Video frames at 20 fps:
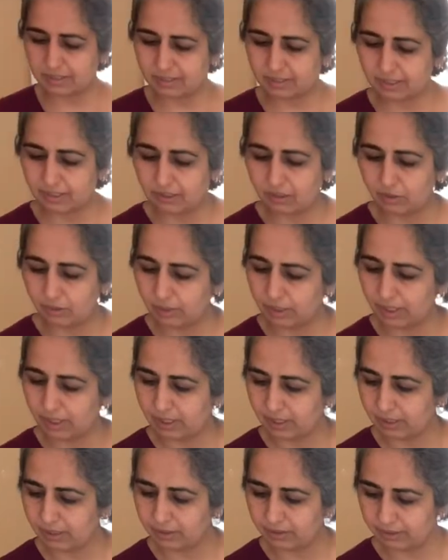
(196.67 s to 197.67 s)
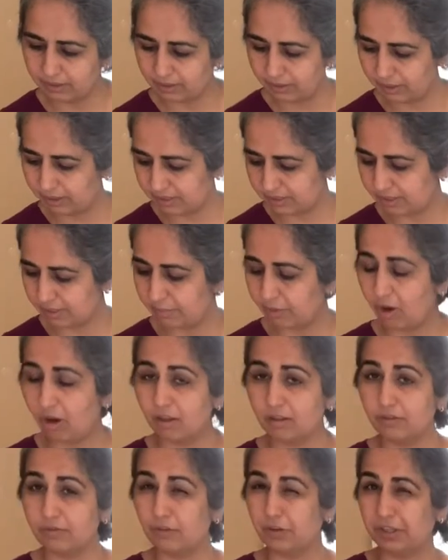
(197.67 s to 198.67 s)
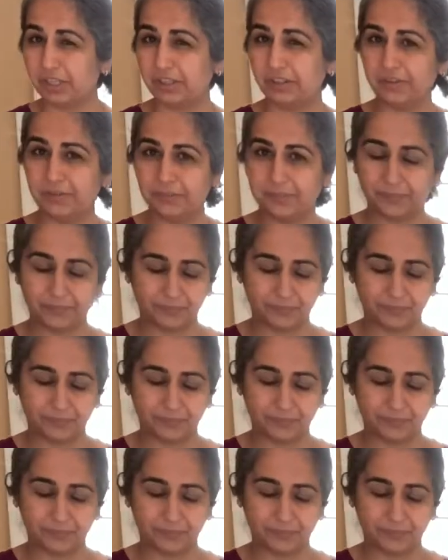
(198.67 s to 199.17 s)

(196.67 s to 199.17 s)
thing going in is some olive oil.